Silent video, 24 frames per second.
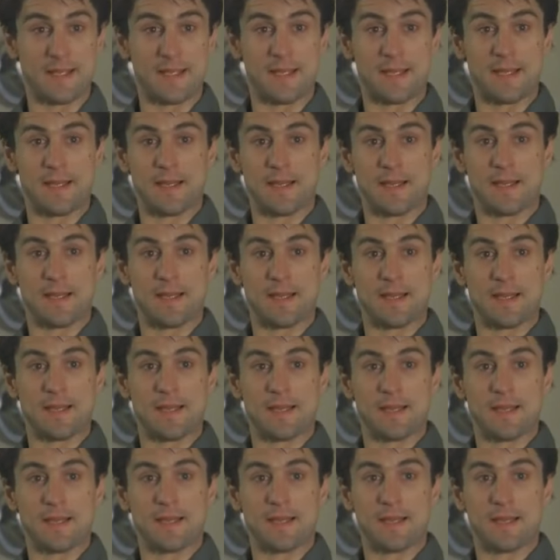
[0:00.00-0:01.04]

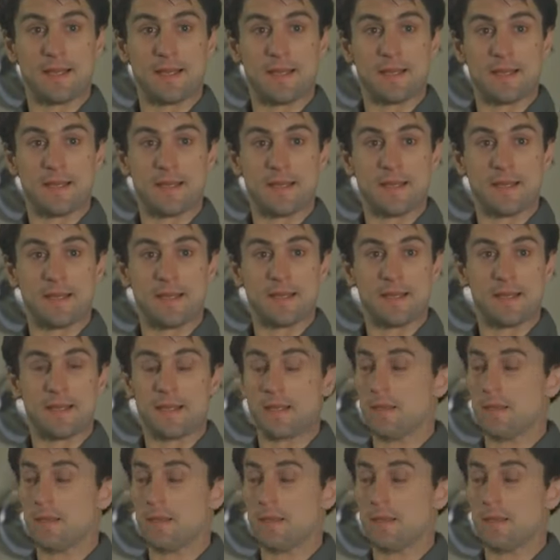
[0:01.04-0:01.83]
(no one is talking)